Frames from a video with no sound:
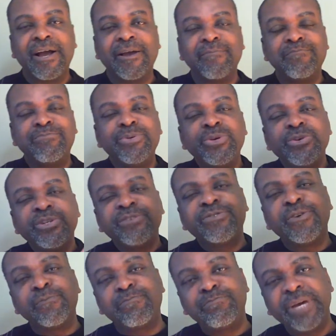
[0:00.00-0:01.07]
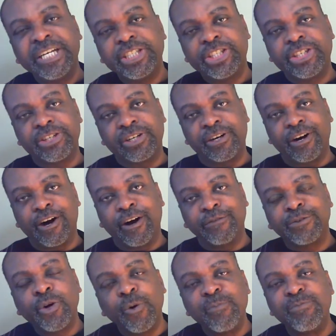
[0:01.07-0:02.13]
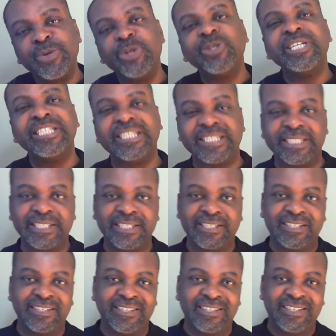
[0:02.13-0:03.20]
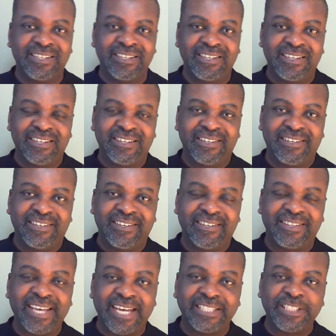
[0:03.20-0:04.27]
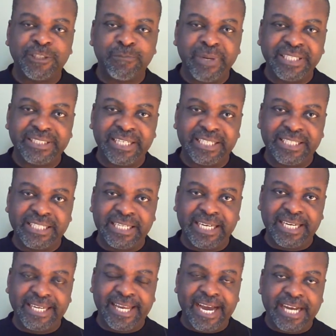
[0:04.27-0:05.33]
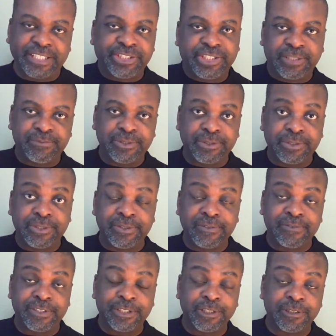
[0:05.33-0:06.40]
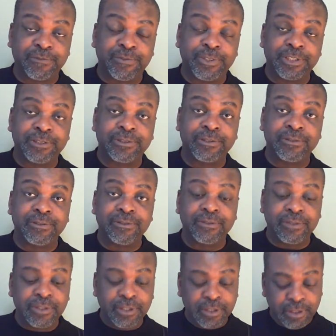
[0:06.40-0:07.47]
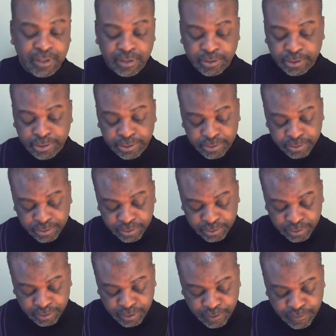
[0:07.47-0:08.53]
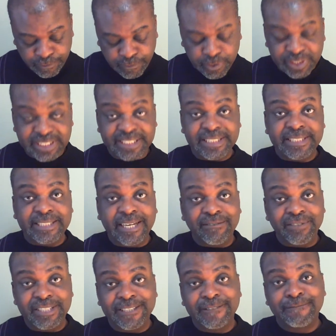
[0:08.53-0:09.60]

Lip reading: a beautiful picture of community that is painted here in Acts chapter 2, verses 42 to 47?